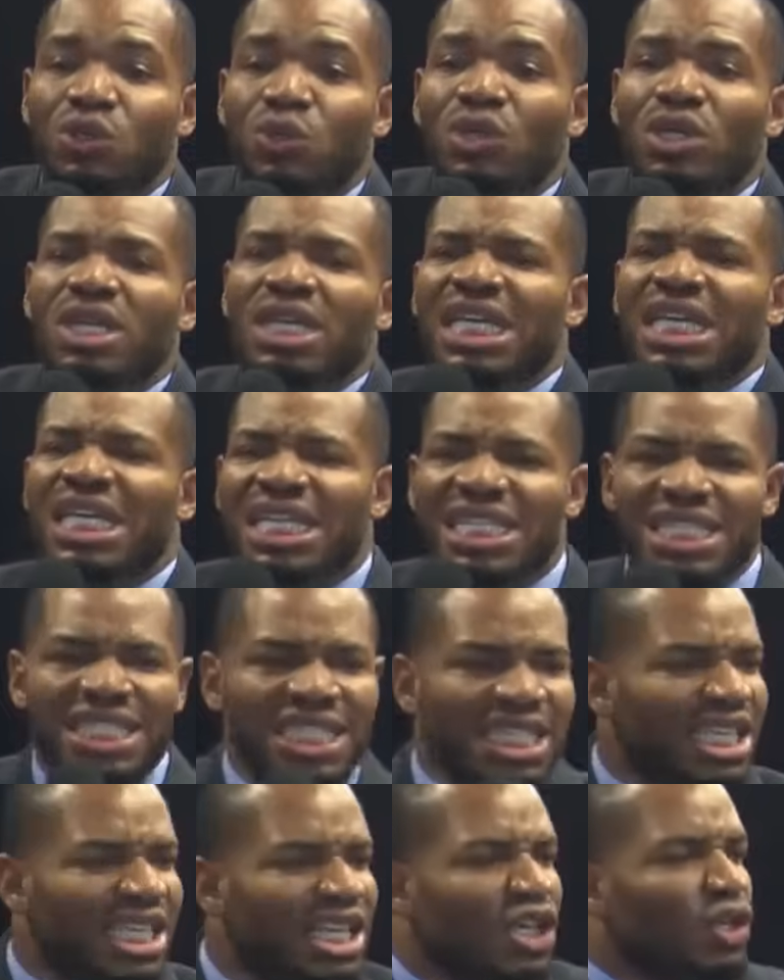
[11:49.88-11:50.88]
You
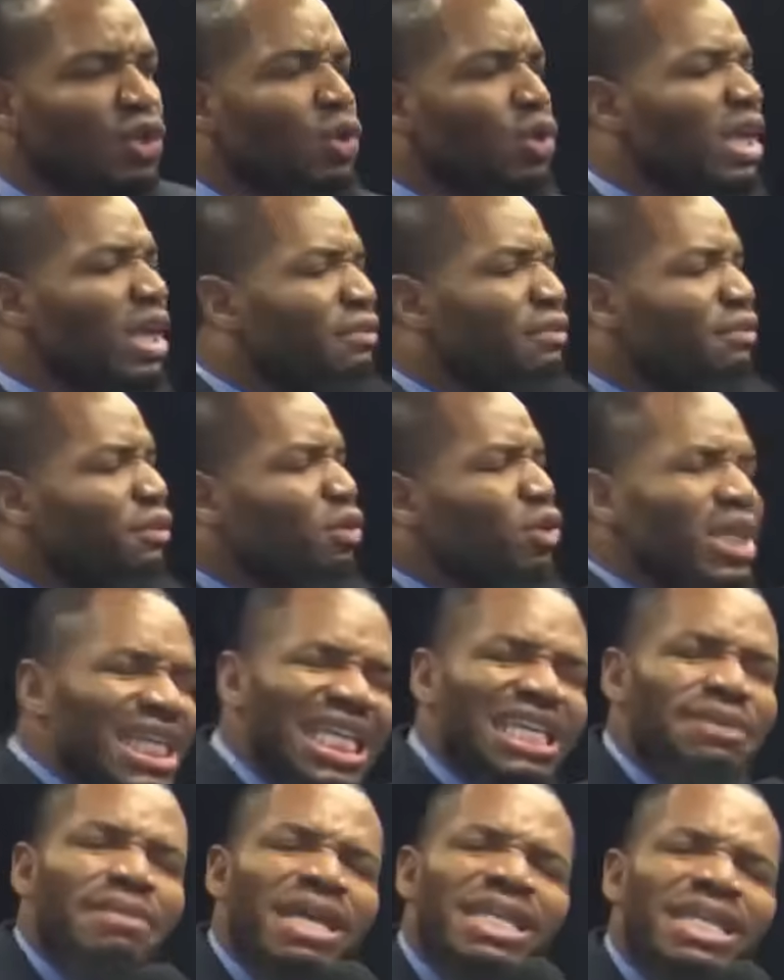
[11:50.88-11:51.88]
it you if you
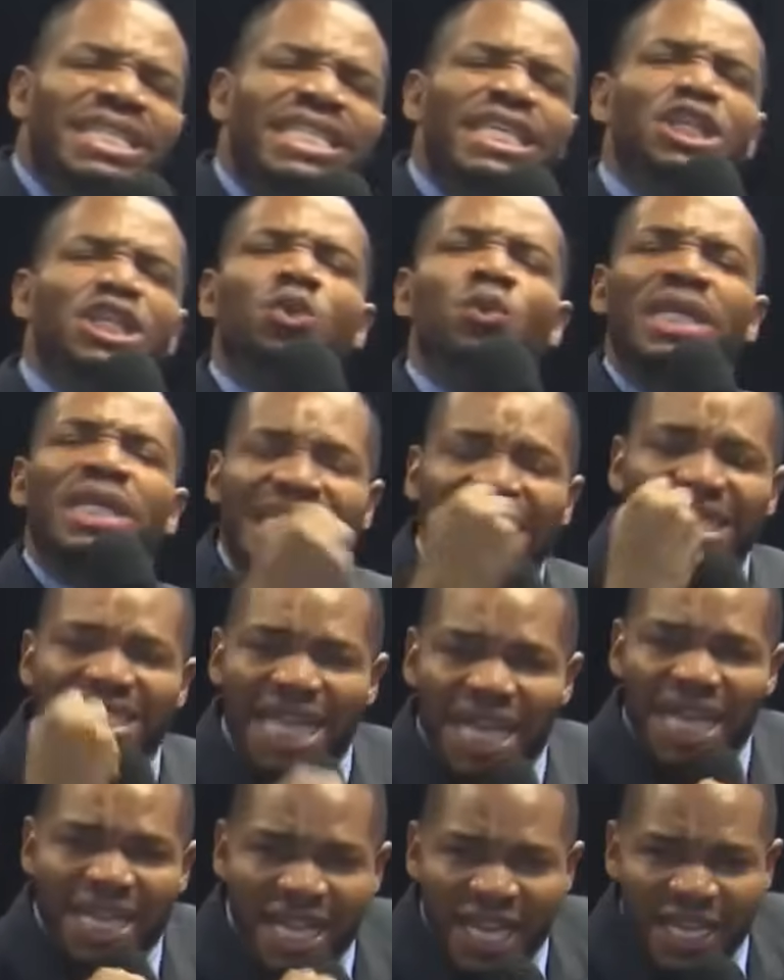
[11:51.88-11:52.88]
need mercy, you will
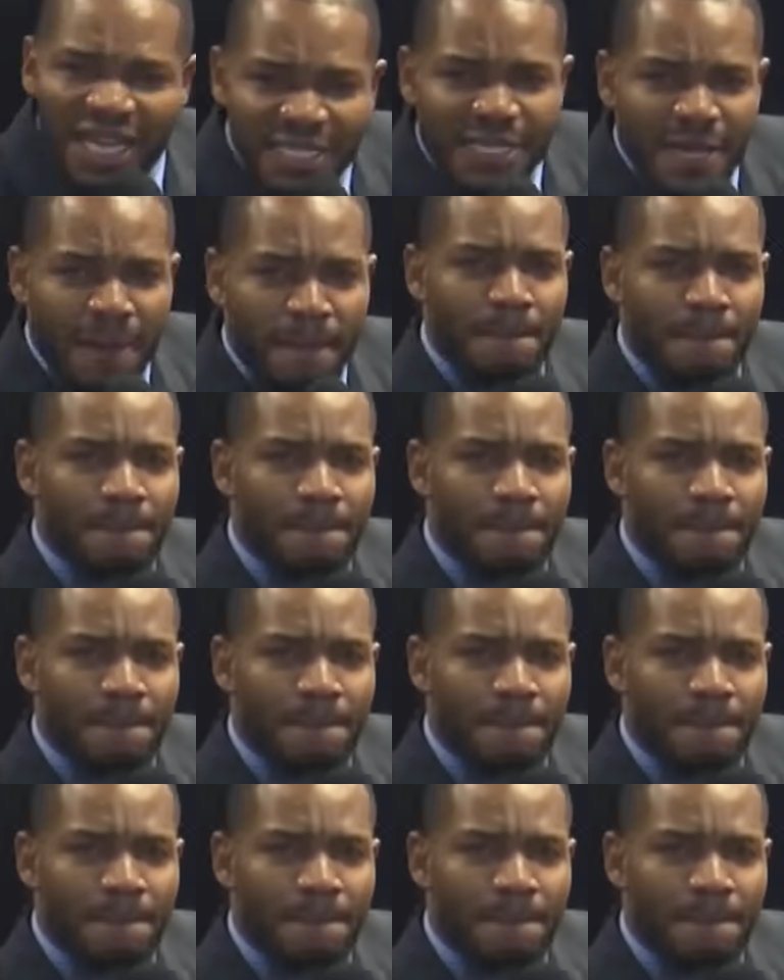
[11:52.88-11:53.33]
desire it.